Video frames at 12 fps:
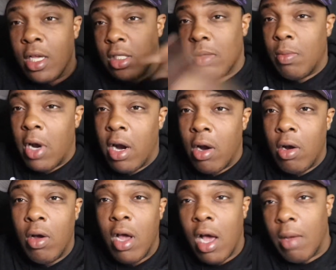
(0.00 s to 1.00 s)

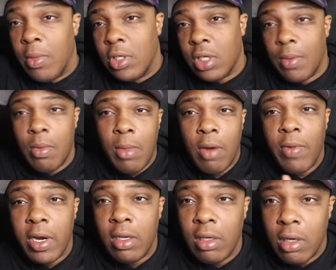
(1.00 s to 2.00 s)
Tomorrow I'll be dropping my
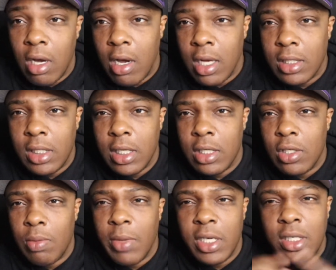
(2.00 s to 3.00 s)
regular content,
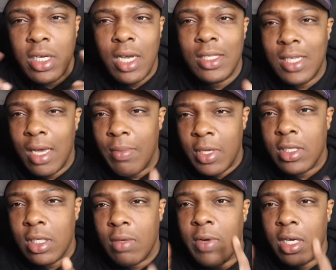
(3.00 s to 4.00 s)
so make sure y'all tap
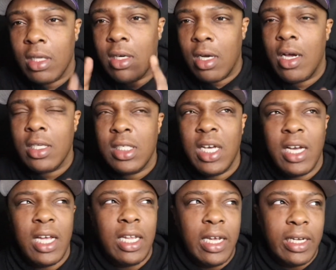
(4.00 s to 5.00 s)
into the regular content. I
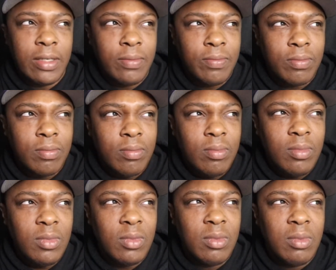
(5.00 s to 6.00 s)
got like
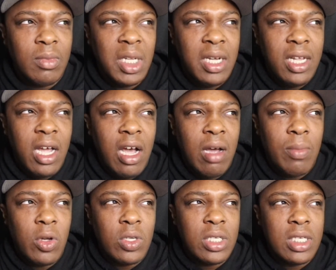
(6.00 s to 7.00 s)

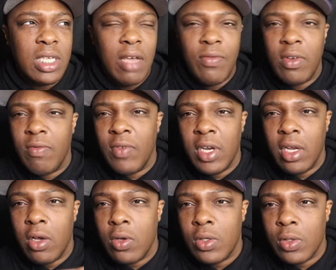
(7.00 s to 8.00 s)
almost 7
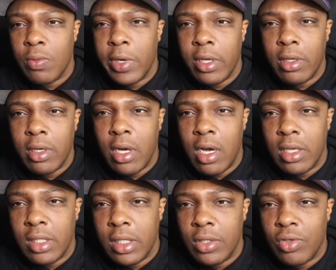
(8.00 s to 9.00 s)
videos of regular
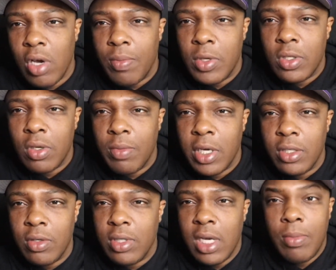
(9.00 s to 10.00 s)
content dropping, so make
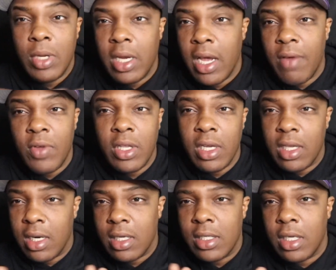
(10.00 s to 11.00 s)
sure you tap into everything.
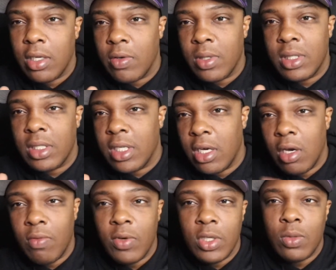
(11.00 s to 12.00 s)
Like I said, the Grizzly
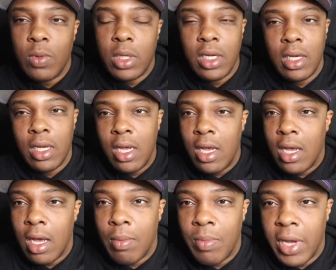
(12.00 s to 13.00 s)
Takeover this weekend,
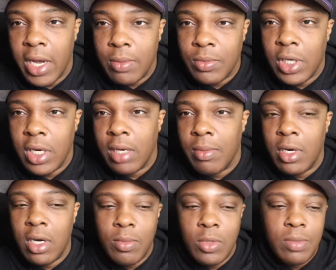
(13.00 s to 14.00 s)
I'm back. I'm trying to get my
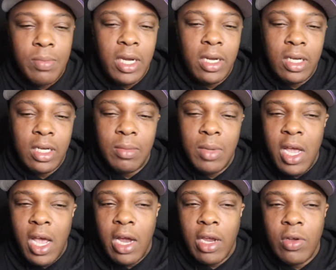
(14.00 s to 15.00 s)
numbers back up.
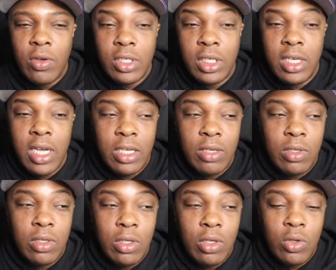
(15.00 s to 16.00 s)

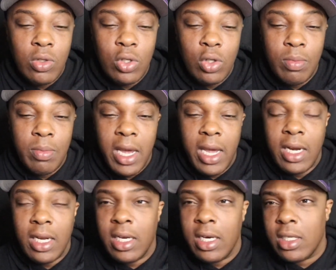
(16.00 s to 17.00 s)
YouTube, my
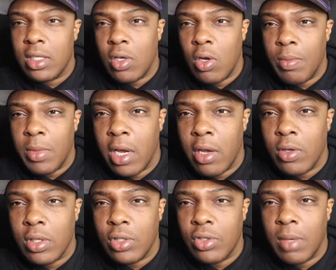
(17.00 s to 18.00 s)
analytics told
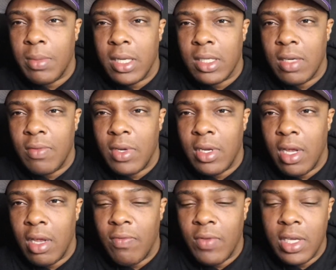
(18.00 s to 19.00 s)
usually drop like
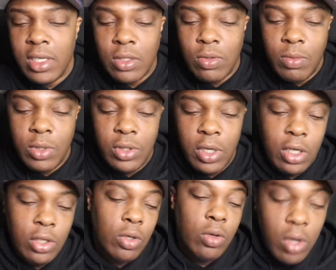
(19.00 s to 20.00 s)
78 vids. That's what we trying
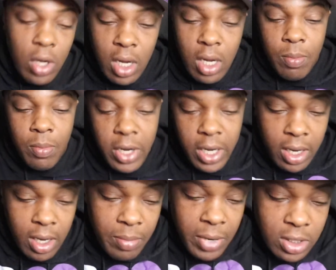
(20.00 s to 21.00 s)
to do.
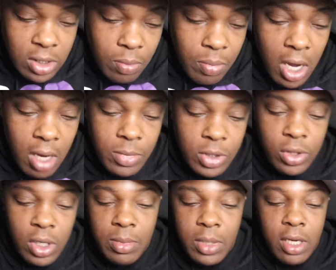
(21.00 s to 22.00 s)
But Peso Pluma
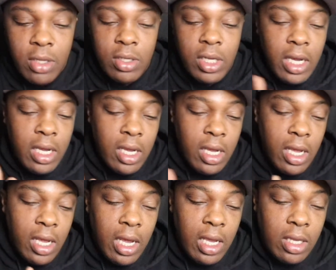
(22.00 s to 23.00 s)
dropped the other day,
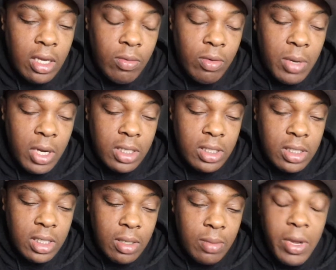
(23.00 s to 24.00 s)
and we about to
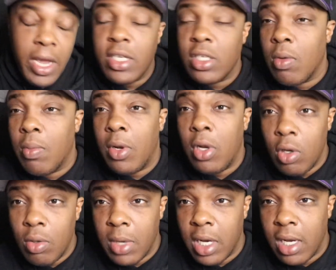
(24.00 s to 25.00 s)
see Peso
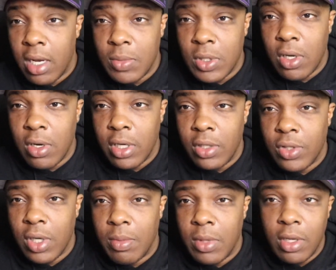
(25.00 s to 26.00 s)
Pluma, I'm sorry,
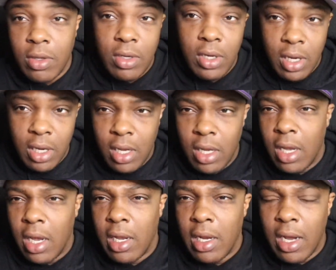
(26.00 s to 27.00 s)
dropped the other day.
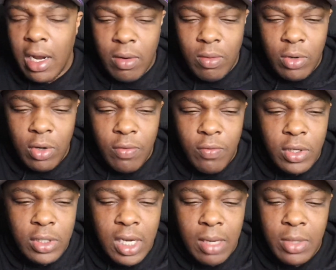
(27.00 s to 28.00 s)
And I don't know if
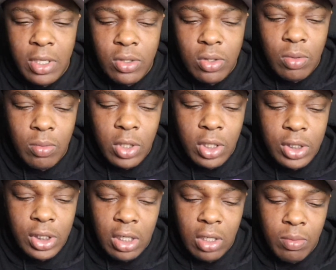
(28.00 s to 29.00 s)
we tapped into him on the
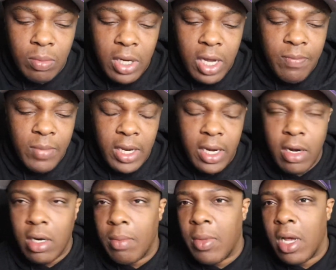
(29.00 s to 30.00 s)
channel, but I've been
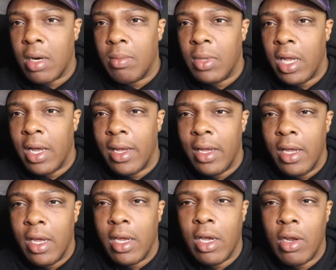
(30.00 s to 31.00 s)
hearing about him a lot.
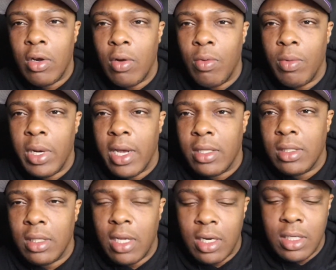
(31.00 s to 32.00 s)
Y'all know we react
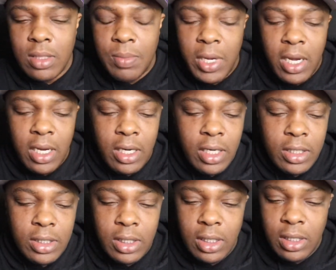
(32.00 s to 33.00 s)
to a lot of
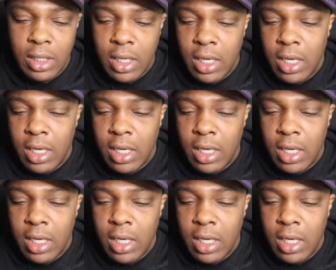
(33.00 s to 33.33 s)
Spanish and